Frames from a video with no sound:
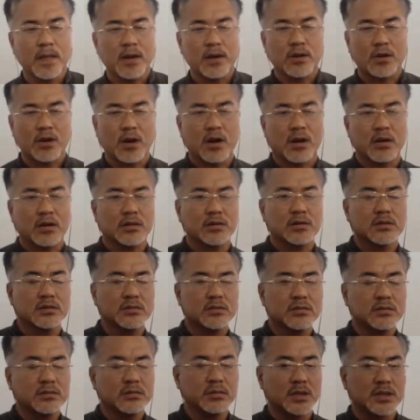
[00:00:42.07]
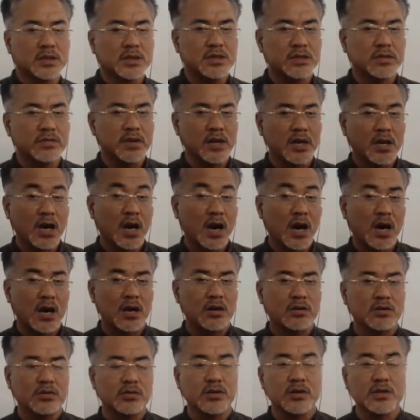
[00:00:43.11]
talk, but it's very hard
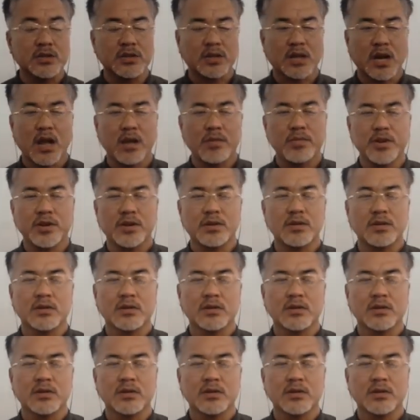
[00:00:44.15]
to describe it